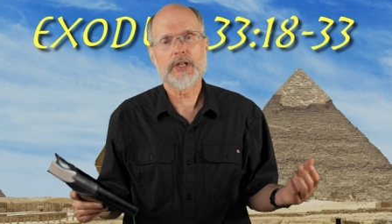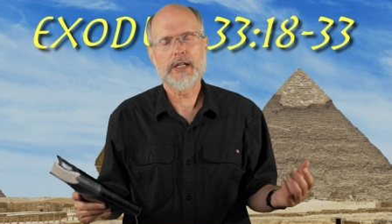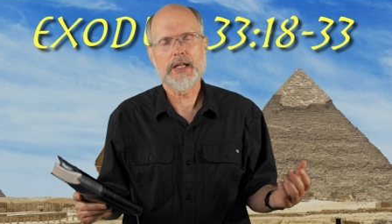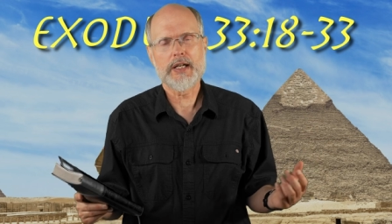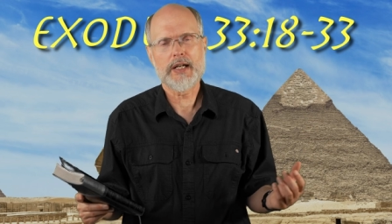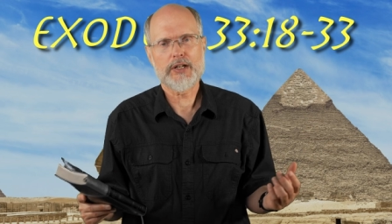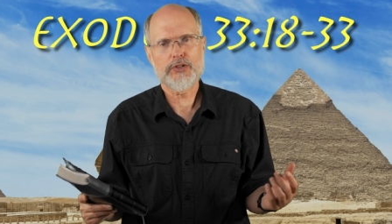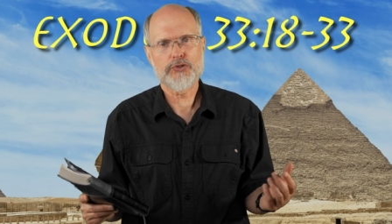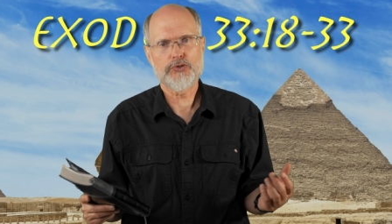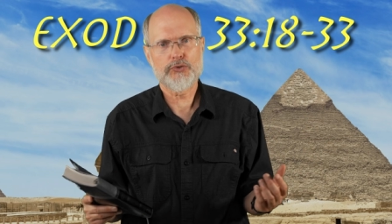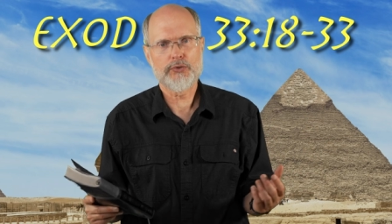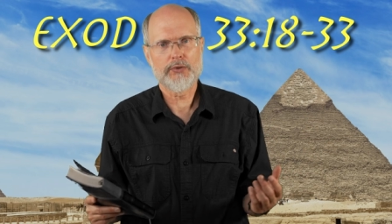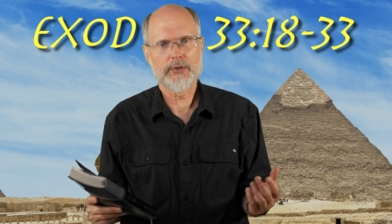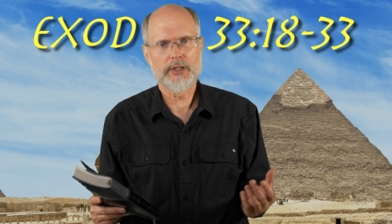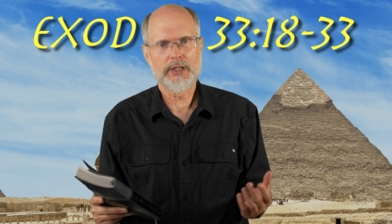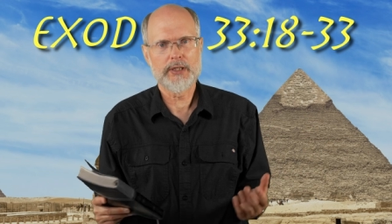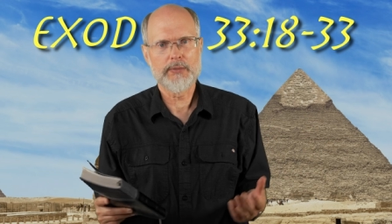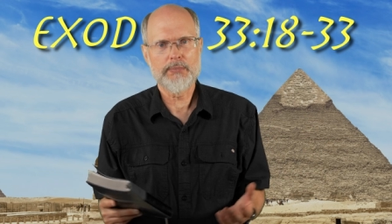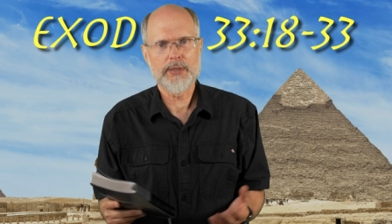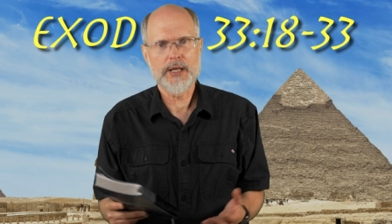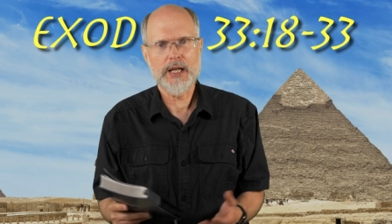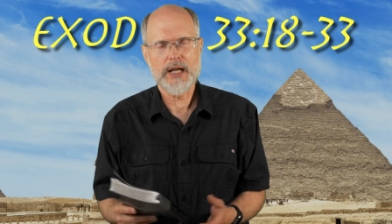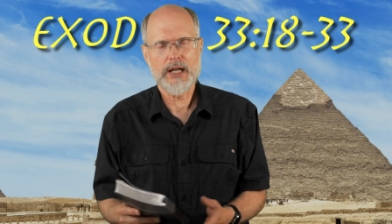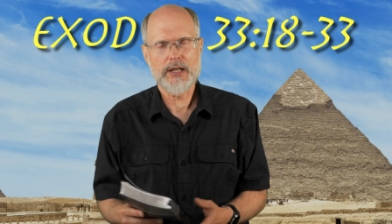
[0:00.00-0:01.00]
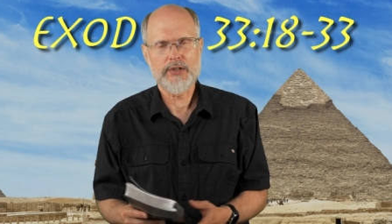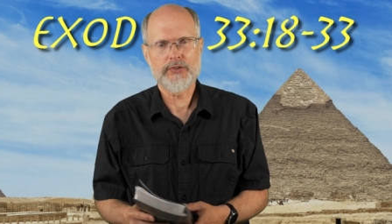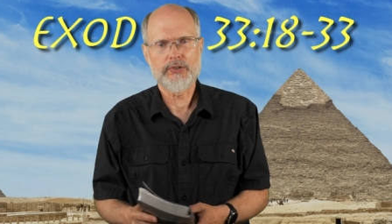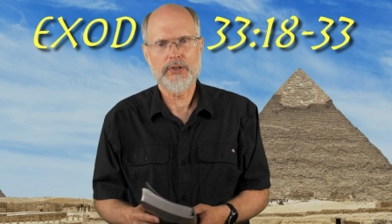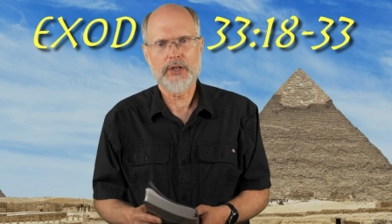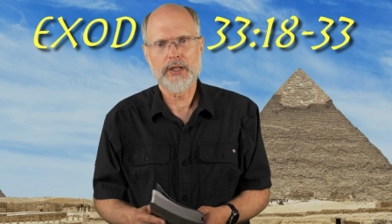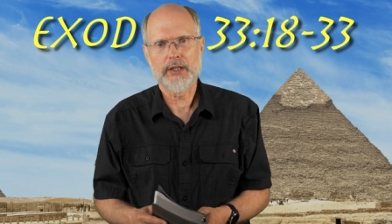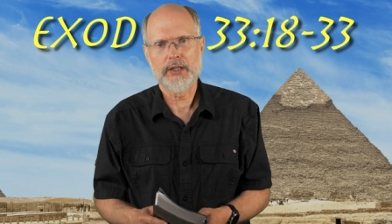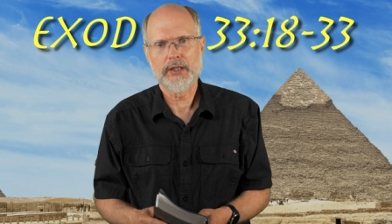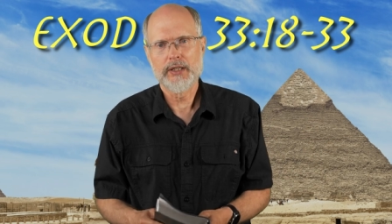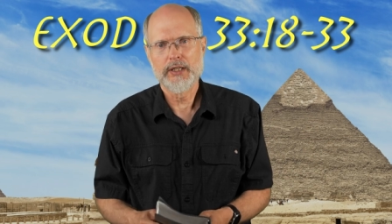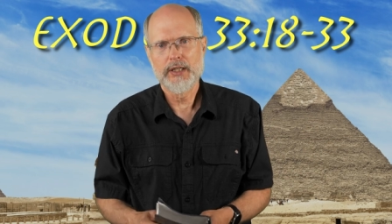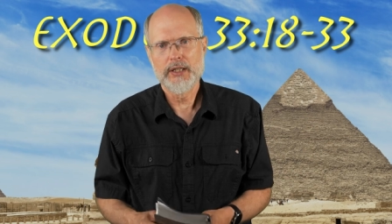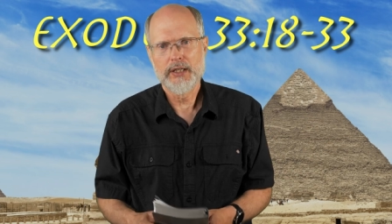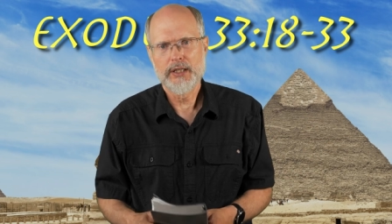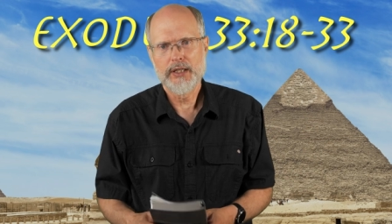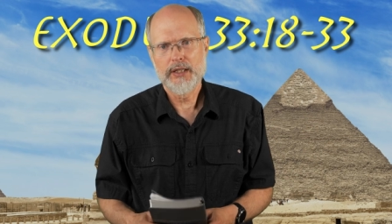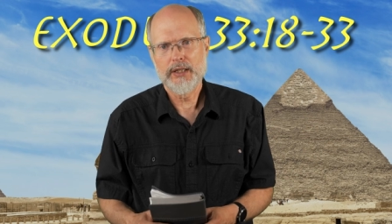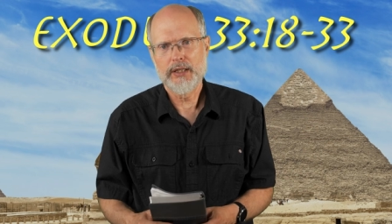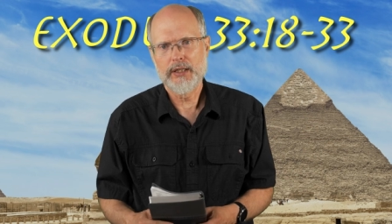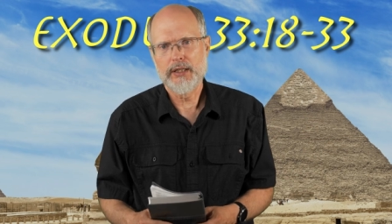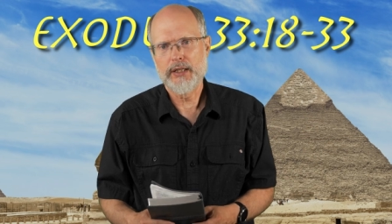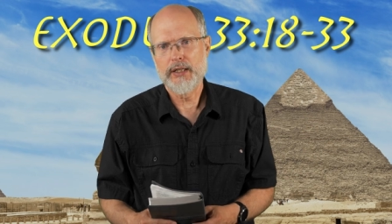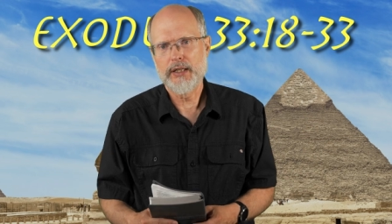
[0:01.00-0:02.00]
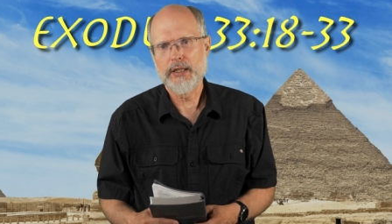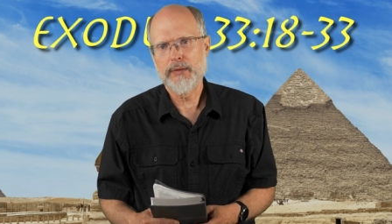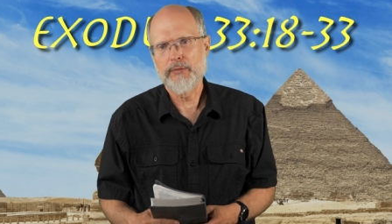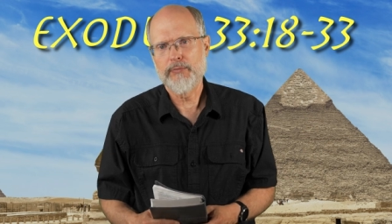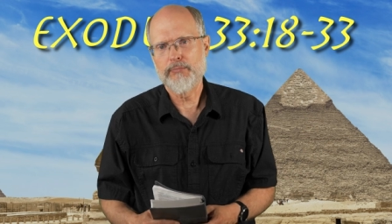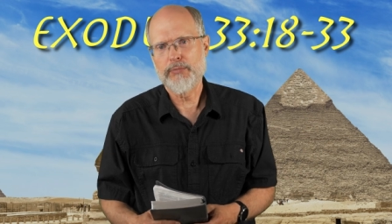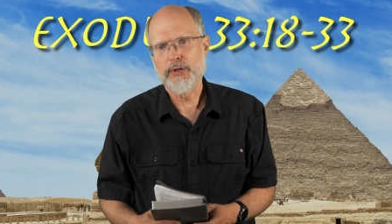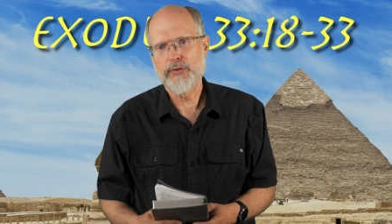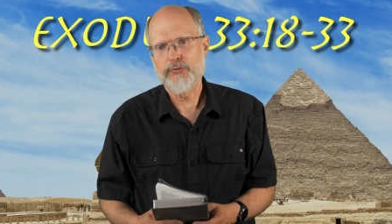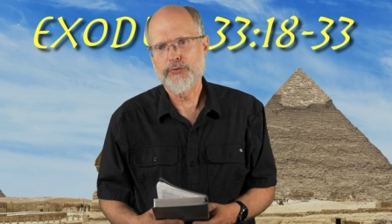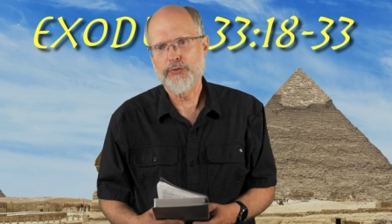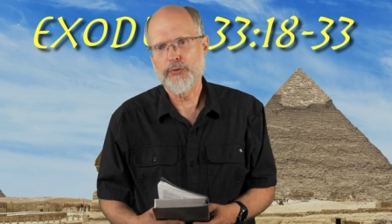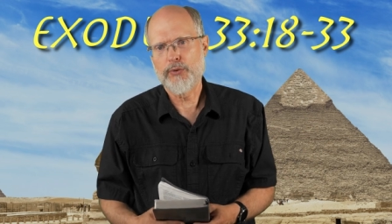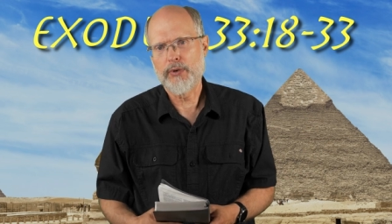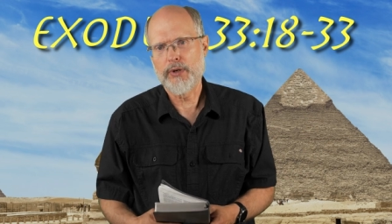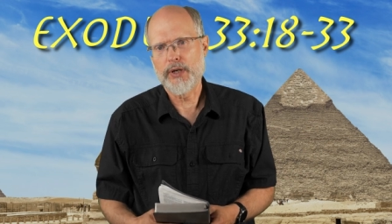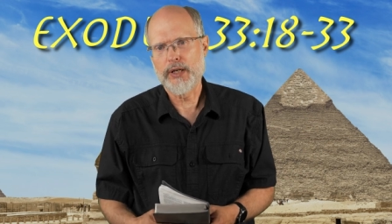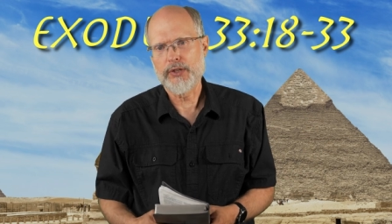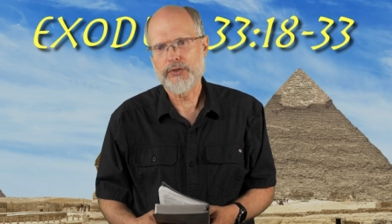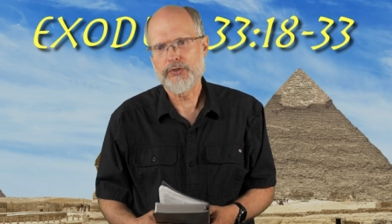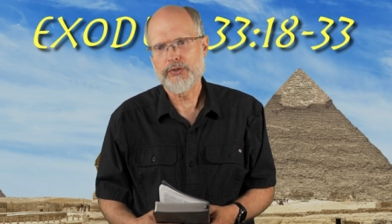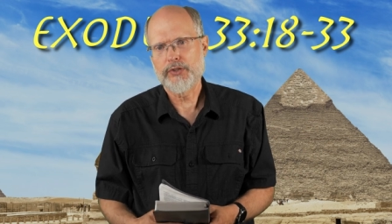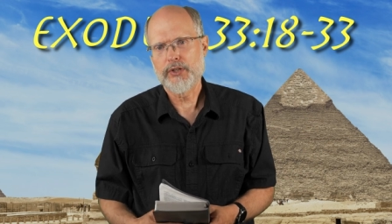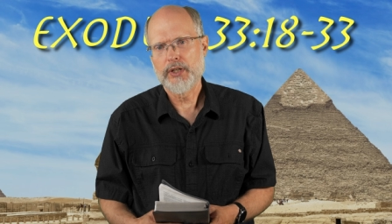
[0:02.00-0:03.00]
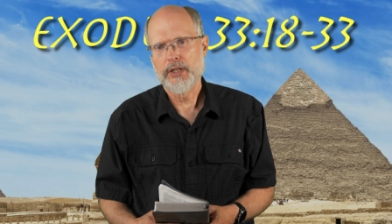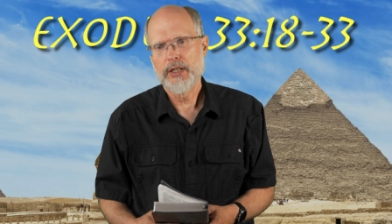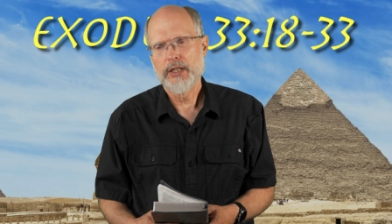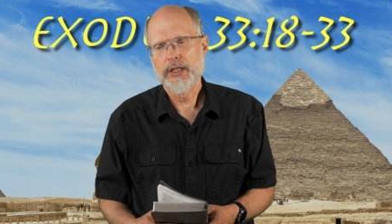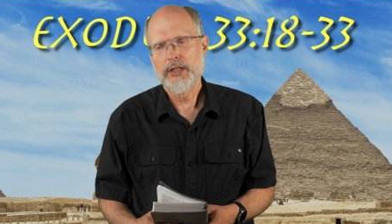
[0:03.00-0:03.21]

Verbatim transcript: actually passing uh, before us.